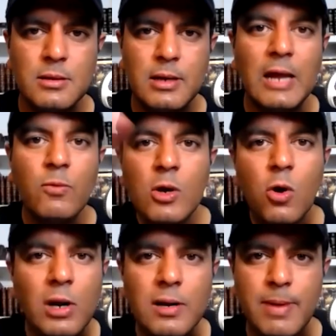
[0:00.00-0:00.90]
and we
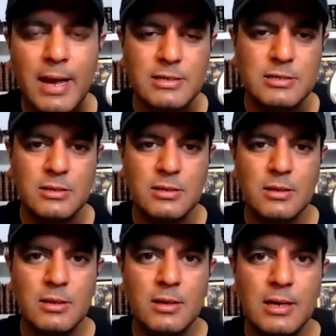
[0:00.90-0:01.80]
call it bad.
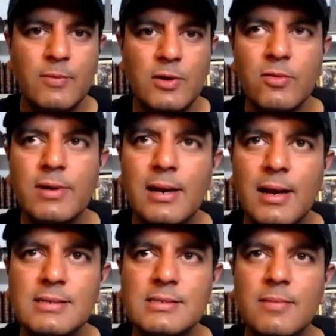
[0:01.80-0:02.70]
Mm-hmm. And we don't
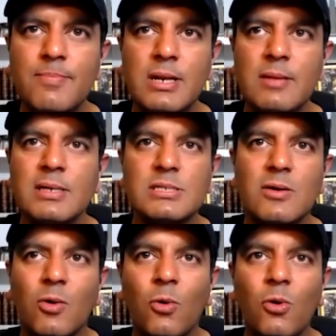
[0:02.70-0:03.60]
realize that pretty much
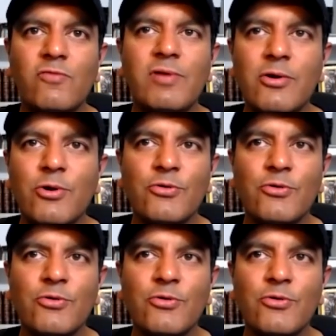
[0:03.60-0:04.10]
all of our growth